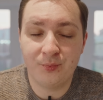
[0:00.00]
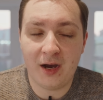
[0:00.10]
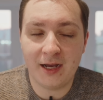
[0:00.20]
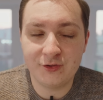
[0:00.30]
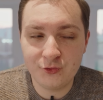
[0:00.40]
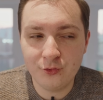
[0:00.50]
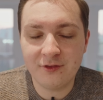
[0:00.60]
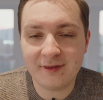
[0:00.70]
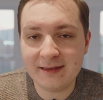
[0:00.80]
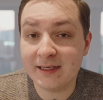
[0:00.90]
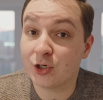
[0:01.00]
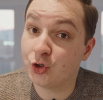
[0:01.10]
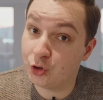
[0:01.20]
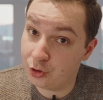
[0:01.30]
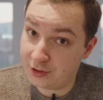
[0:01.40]
But I do think it
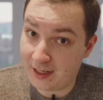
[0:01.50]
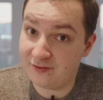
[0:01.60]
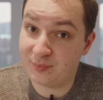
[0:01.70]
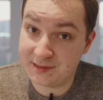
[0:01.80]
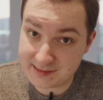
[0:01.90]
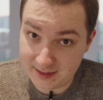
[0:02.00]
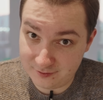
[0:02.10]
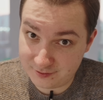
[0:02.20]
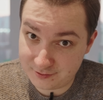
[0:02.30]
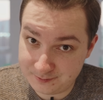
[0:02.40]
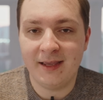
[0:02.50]
could have been saved.